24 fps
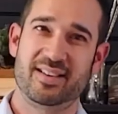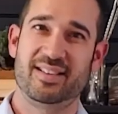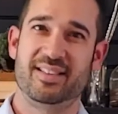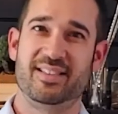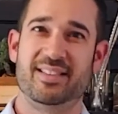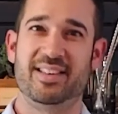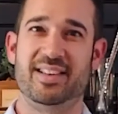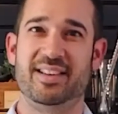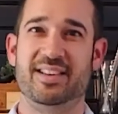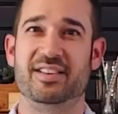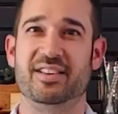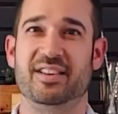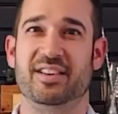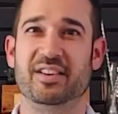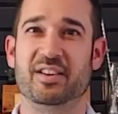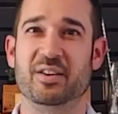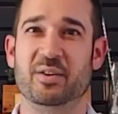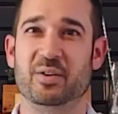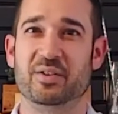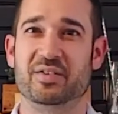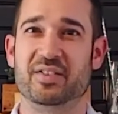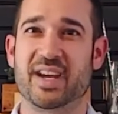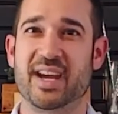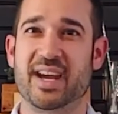Then you can
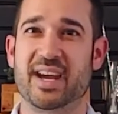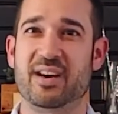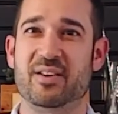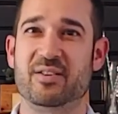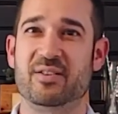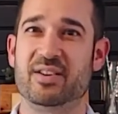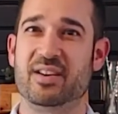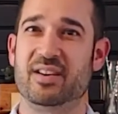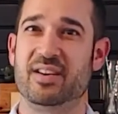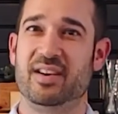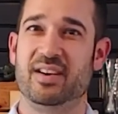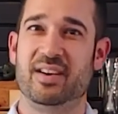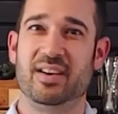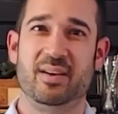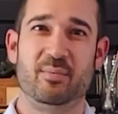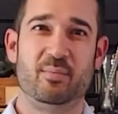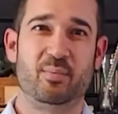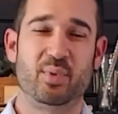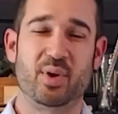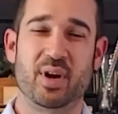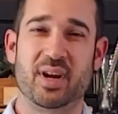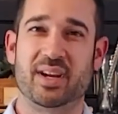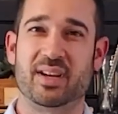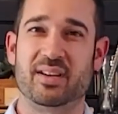go to town,
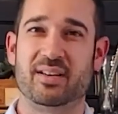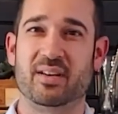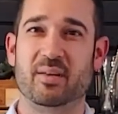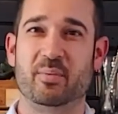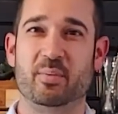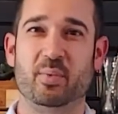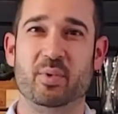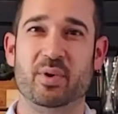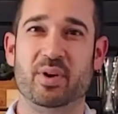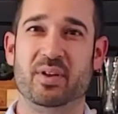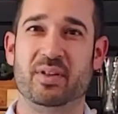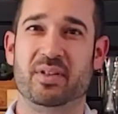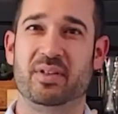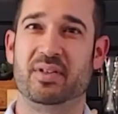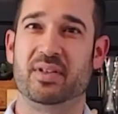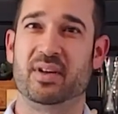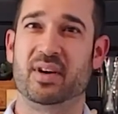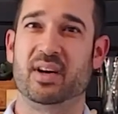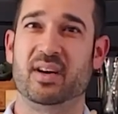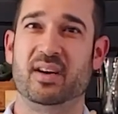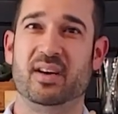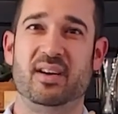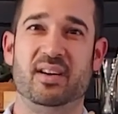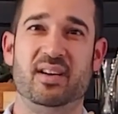break it up with
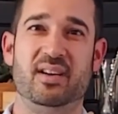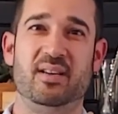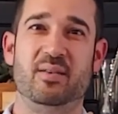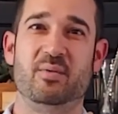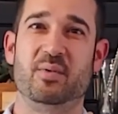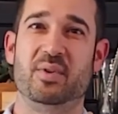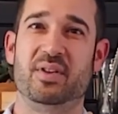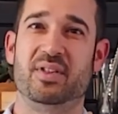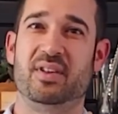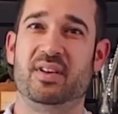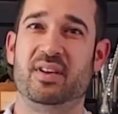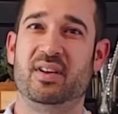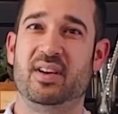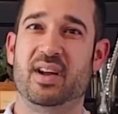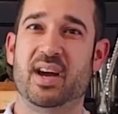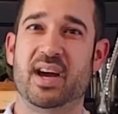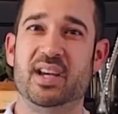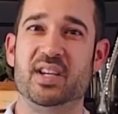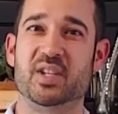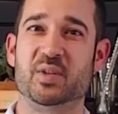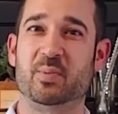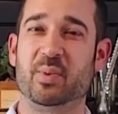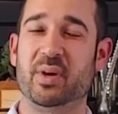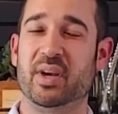an
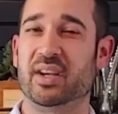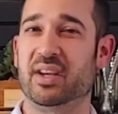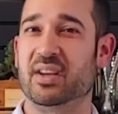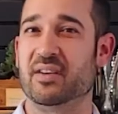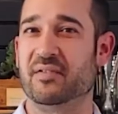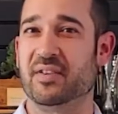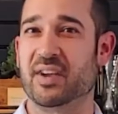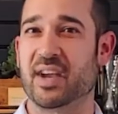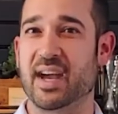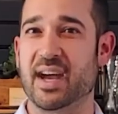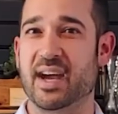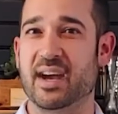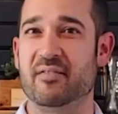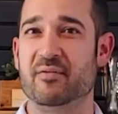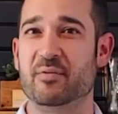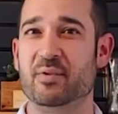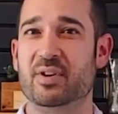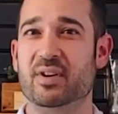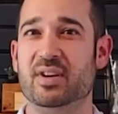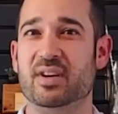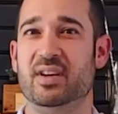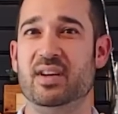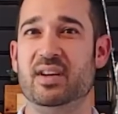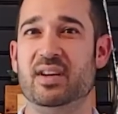ice pick if you have
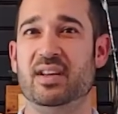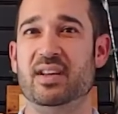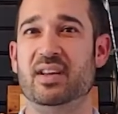one.